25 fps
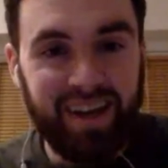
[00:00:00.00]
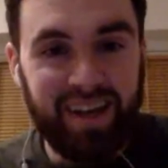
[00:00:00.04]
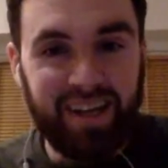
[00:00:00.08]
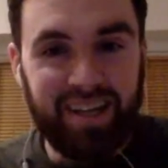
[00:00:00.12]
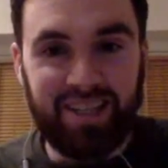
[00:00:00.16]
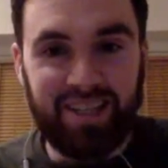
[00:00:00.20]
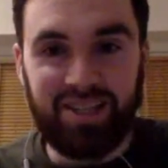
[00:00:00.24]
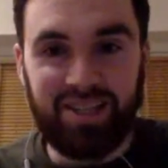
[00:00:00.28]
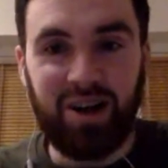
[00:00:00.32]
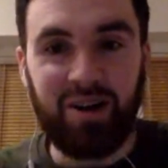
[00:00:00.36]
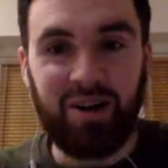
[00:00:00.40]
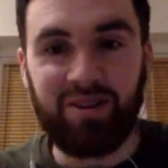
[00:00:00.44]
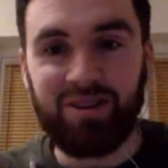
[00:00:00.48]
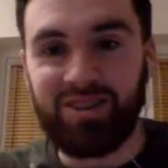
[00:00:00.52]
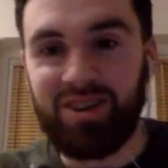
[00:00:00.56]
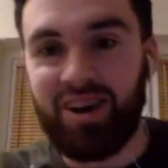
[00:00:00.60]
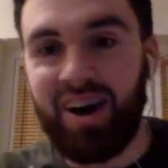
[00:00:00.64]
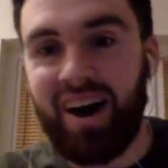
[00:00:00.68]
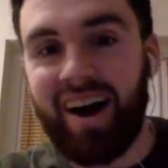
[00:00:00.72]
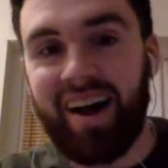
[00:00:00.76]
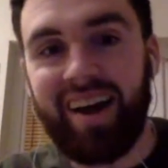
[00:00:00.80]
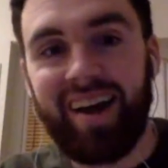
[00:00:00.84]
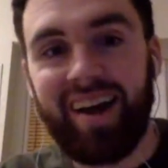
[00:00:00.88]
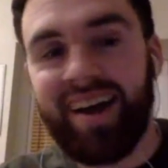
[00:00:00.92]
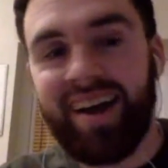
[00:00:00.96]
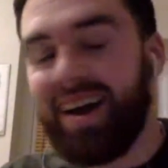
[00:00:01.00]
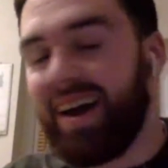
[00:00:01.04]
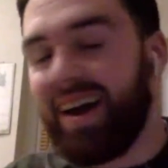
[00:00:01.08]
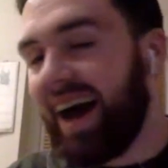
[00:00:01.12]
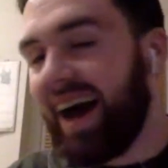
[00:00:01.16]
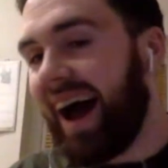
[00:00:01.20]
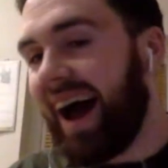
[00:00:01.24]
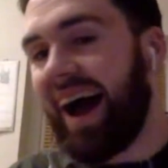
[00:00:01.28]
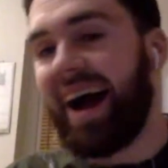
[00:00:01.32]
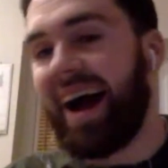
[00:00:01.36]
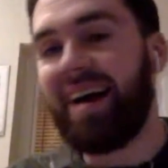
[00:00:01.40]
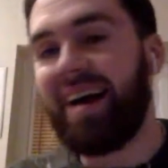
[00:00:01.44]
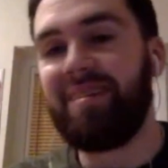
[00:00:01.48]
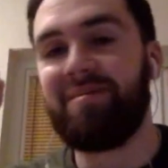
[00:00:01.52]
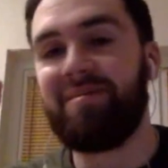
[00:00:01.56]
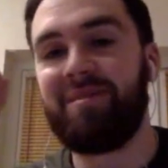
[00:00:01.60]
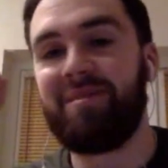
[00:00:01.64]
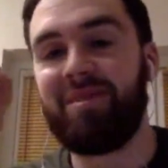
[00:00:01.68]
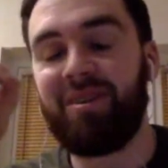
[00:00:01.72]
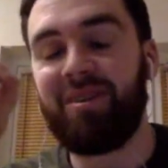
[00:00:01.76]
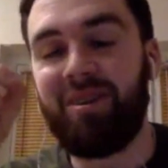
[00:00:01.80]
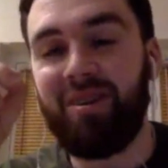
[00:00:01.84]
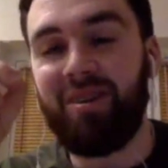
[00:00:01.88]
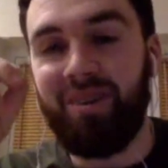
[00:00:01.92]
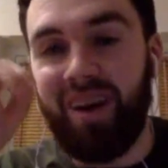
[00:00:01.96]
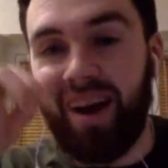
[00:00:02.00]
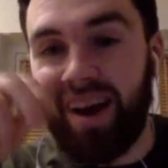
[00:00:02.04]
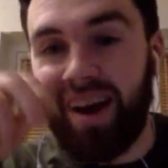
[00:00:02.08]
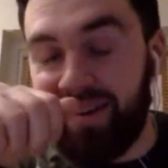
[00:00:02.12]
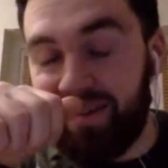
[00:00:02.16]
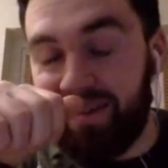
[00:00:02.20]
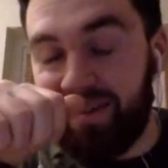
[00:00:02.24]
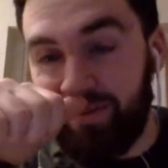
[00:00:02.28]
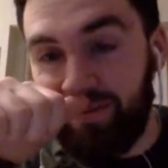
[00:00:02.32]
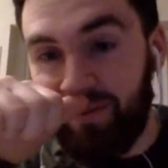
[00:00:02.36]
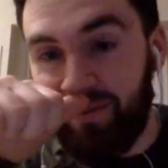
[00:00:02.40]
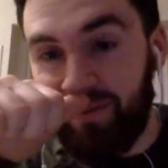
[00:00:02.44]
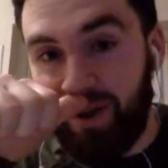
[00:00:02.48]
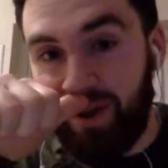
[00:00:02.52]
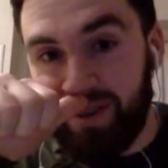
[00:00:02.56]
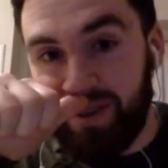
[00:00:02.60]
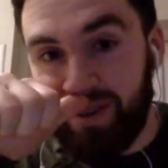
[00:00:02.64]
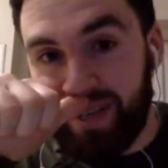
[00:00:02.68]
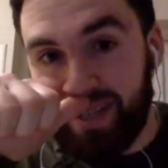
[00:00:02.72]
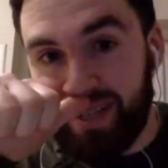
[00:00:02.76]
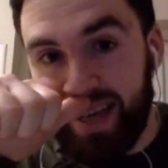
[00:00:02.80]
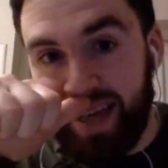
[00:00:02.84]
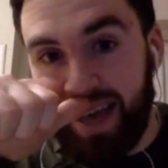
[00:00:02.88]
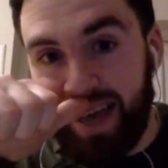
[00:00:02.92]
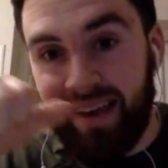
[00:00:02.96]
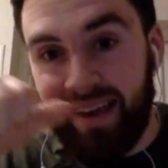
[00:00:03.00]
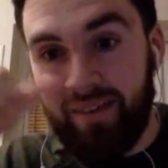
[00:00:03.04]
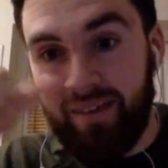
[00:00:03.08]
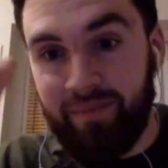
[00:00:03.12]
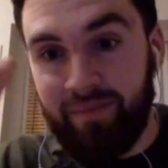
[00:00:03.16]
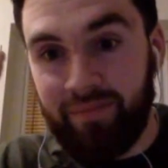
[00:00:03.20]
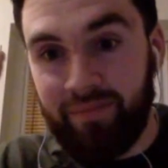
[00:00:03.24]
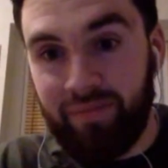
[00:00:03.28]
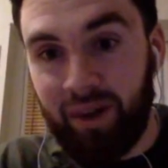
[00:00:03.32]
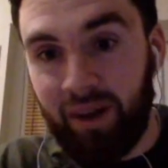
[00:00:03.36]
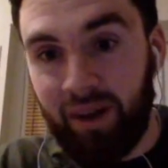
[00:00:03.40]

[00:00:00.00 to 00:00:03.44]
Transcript: so dry. Right, what was I saying?